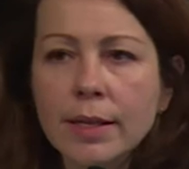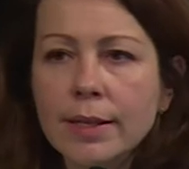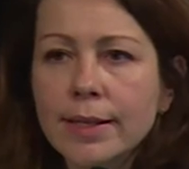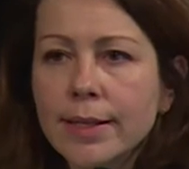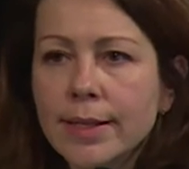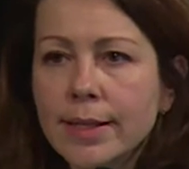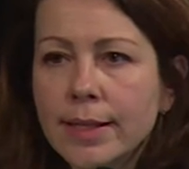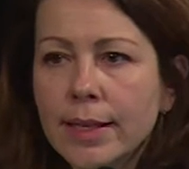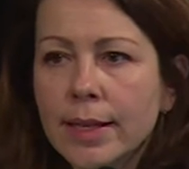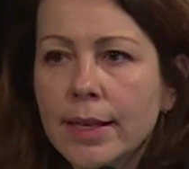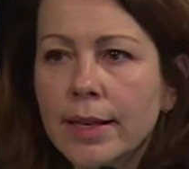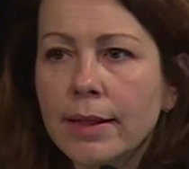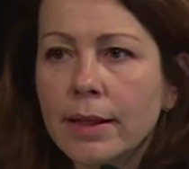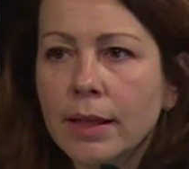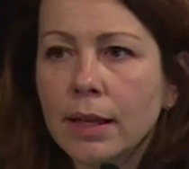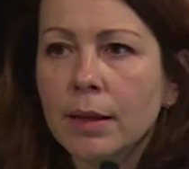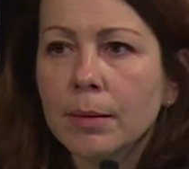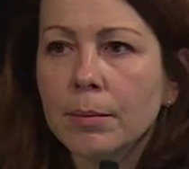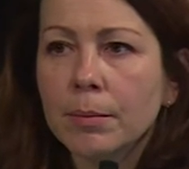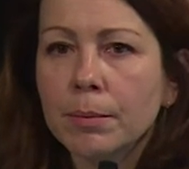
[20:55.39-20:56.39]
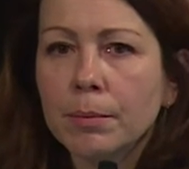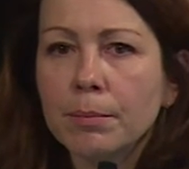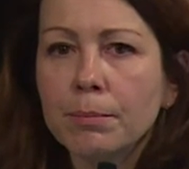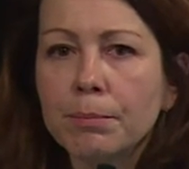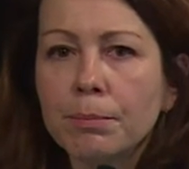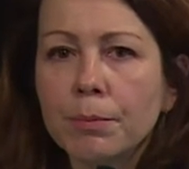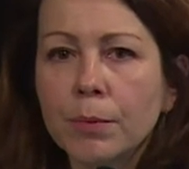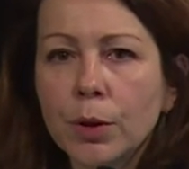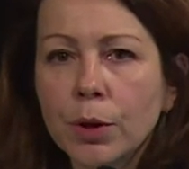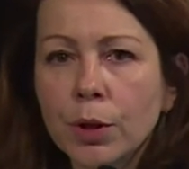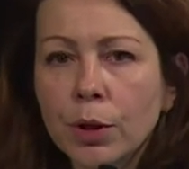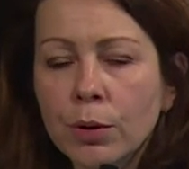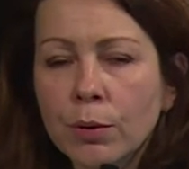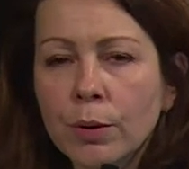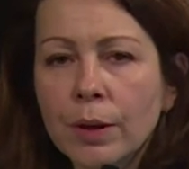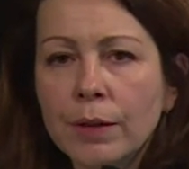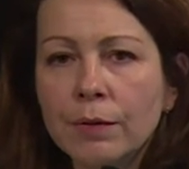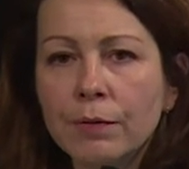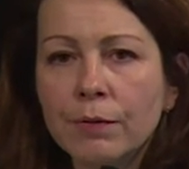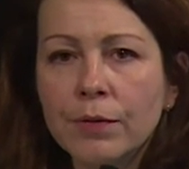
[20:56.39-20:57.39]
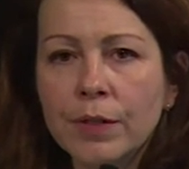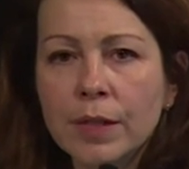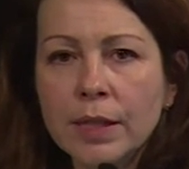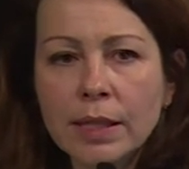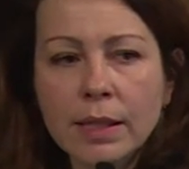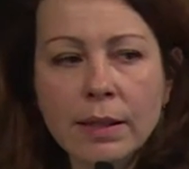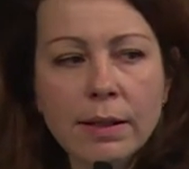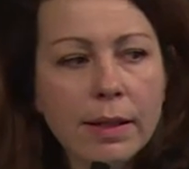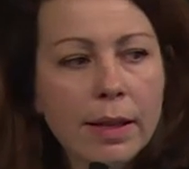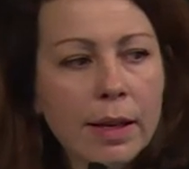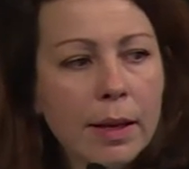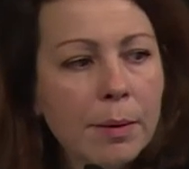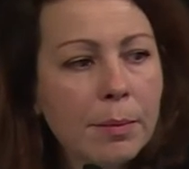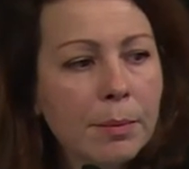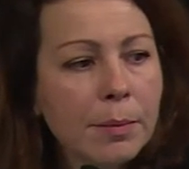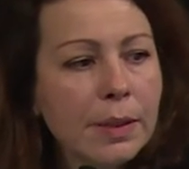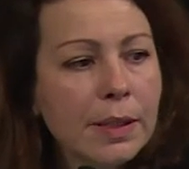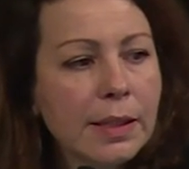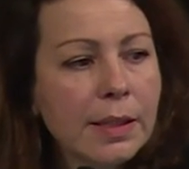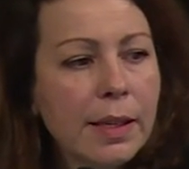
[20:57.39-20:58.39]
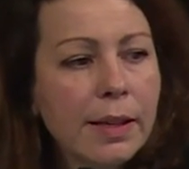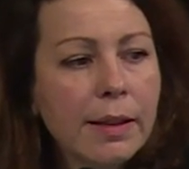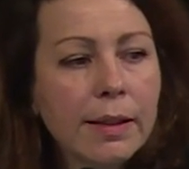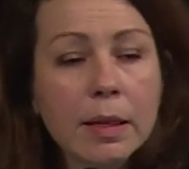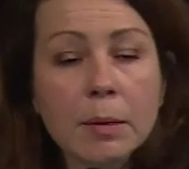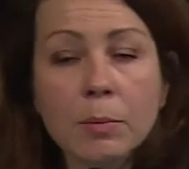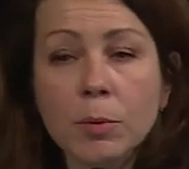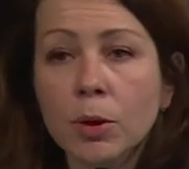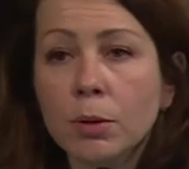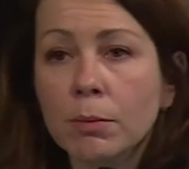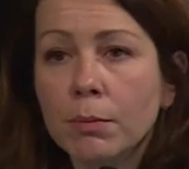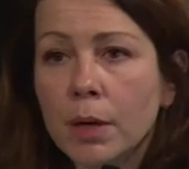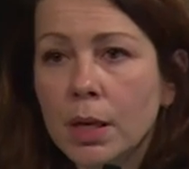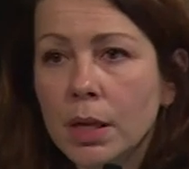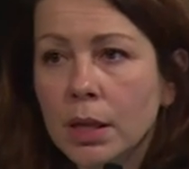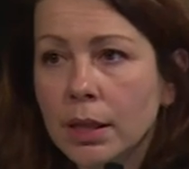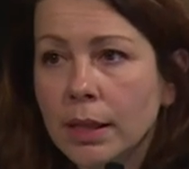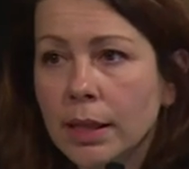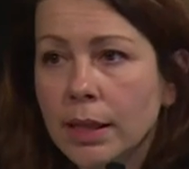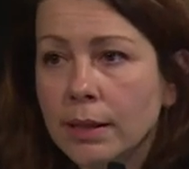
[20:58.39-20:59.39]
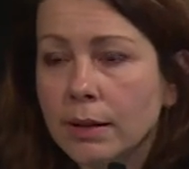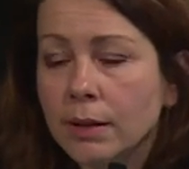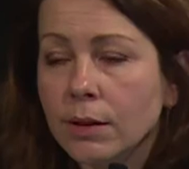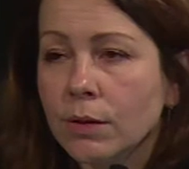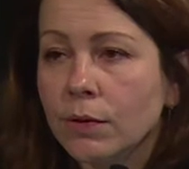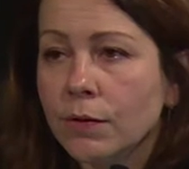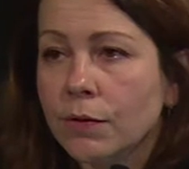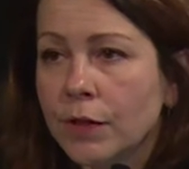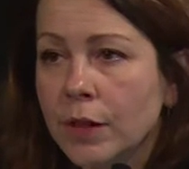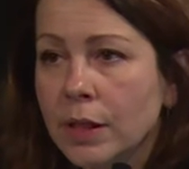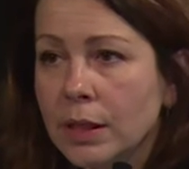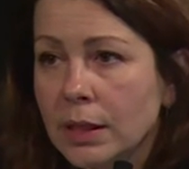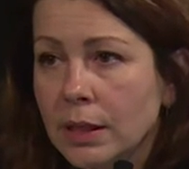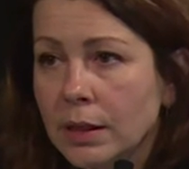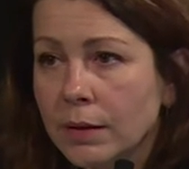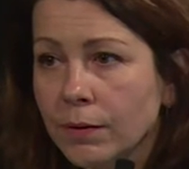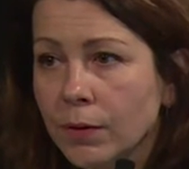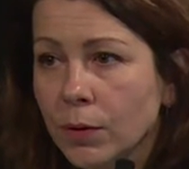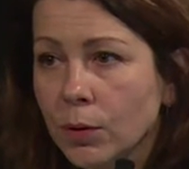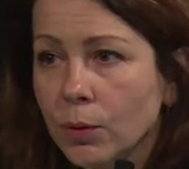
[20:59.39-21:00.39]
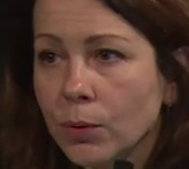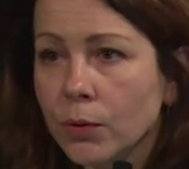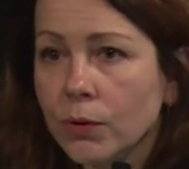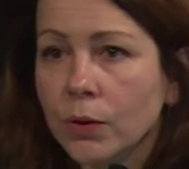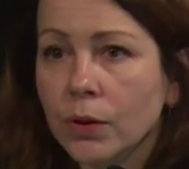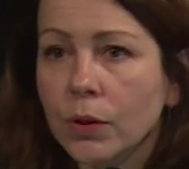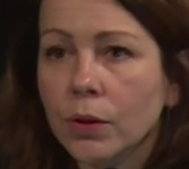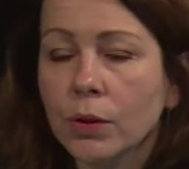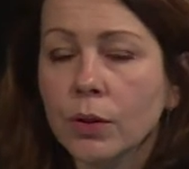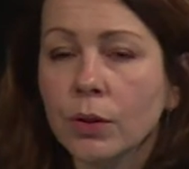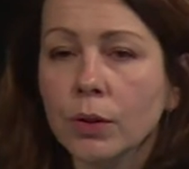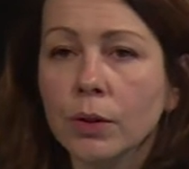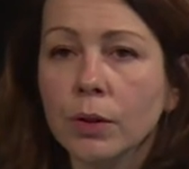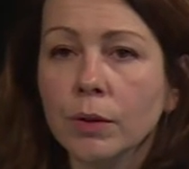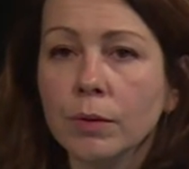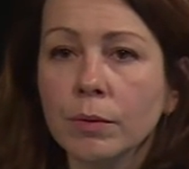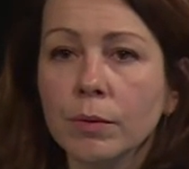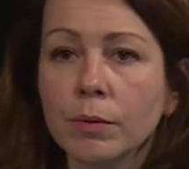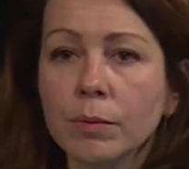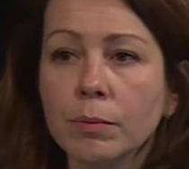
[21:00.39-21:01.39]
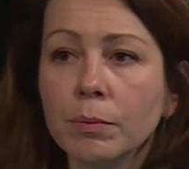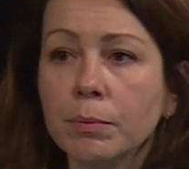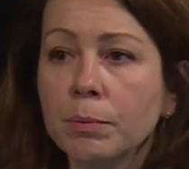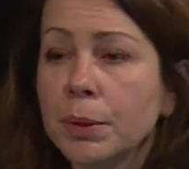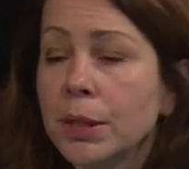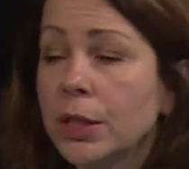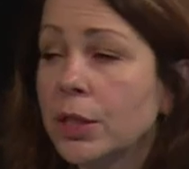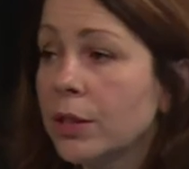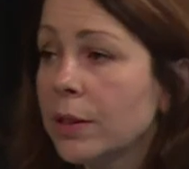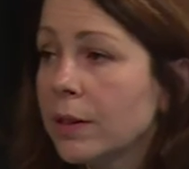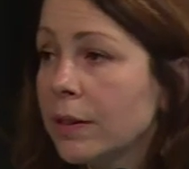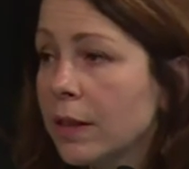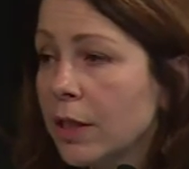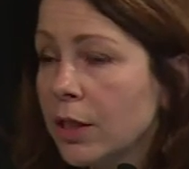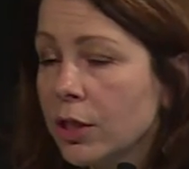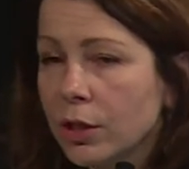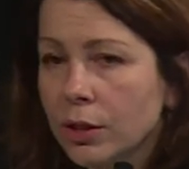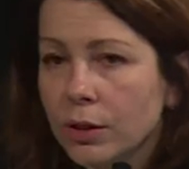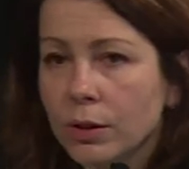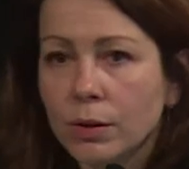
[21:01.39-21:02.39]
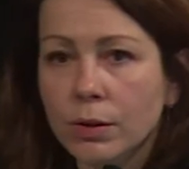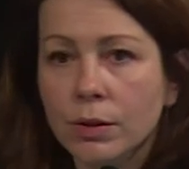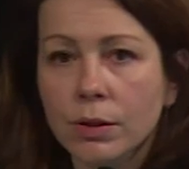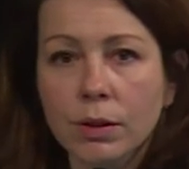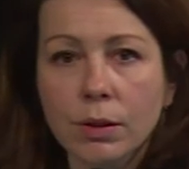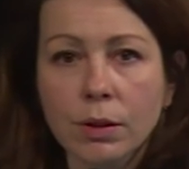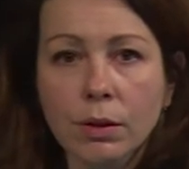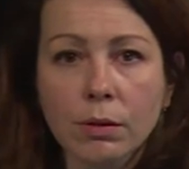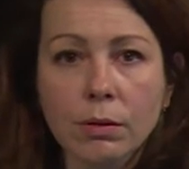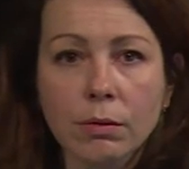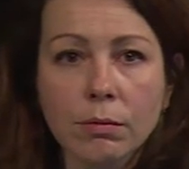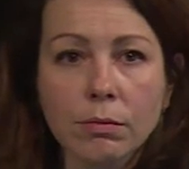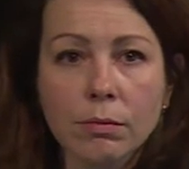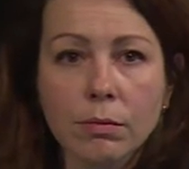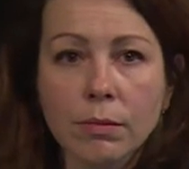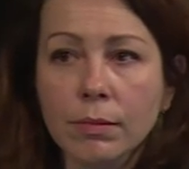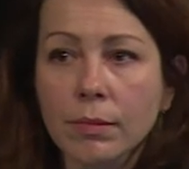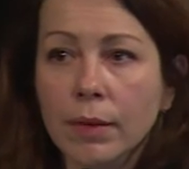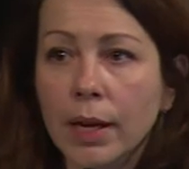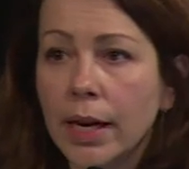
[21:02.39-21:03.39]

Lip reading: See them, go and visit them, see them on markets, on festivals, on pitch sessions, on